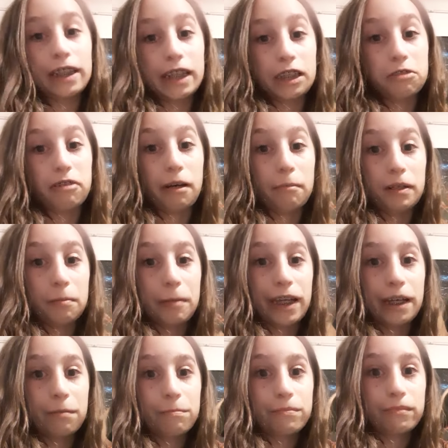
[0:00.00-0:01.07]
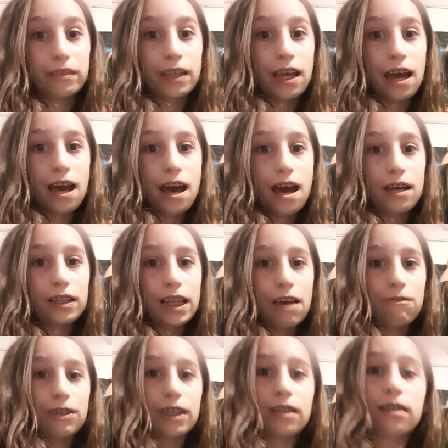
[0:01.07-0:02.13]
guess what I'm gonna be?
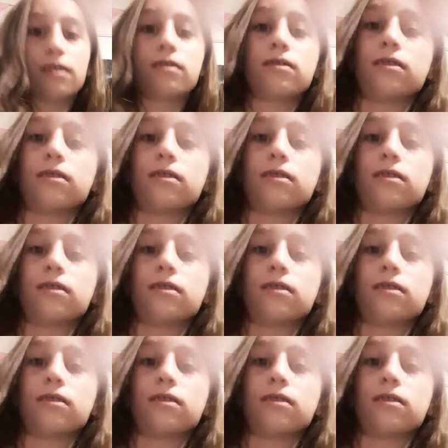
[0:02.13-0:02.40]
Eleven.